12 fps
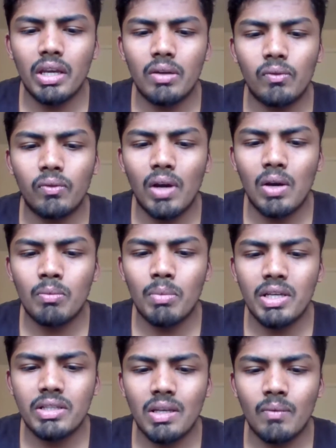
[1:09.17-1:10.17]
found
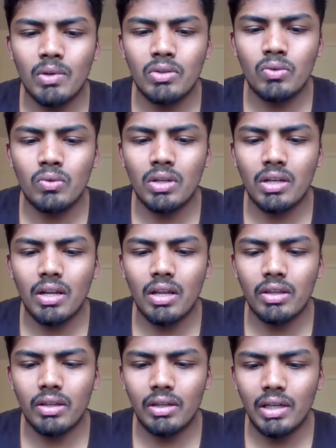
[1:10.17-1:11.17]
by someone sooner
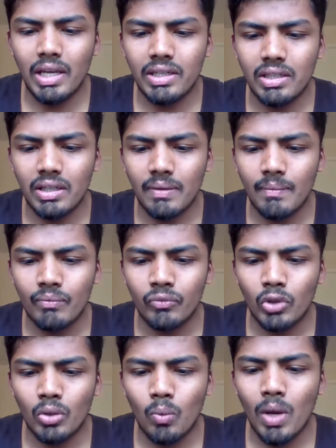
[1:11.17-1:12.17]
rather than later.
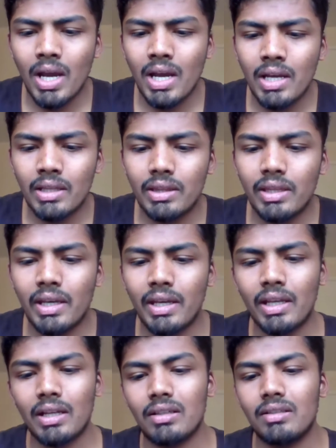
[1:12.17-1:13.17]
What the
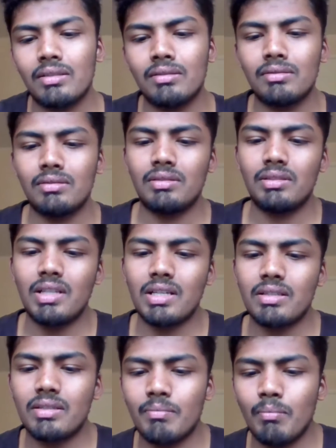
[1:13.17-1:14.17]
hell?
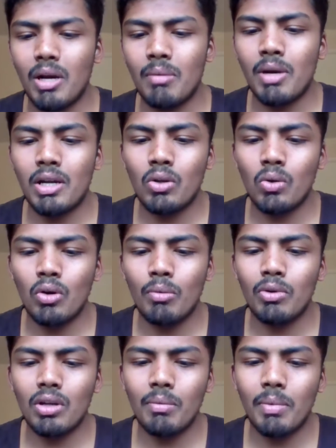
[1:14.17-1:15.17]
Does Mama know
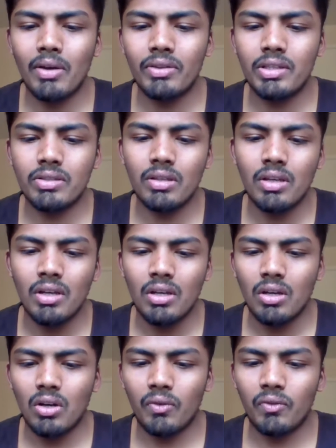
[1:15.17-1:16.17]
all about this?
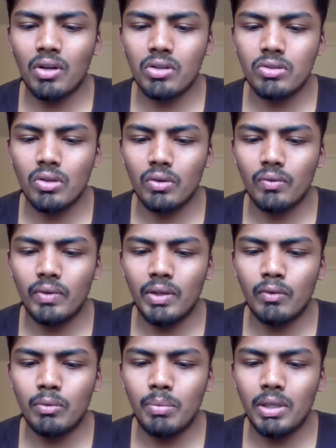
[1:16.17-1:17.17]
Of course not. We
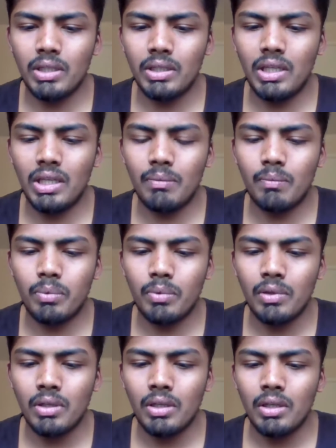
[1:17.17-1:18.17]
would be
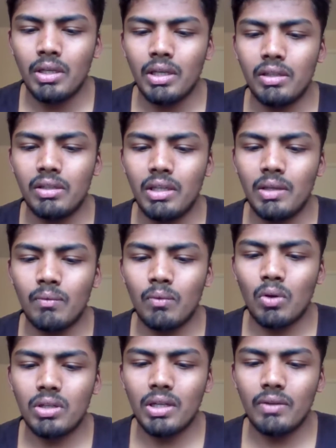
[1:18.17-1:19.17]
in deep
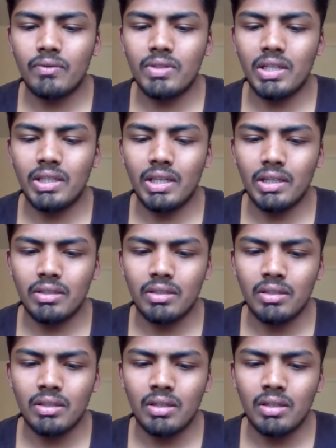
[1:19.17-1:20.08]
water if she did.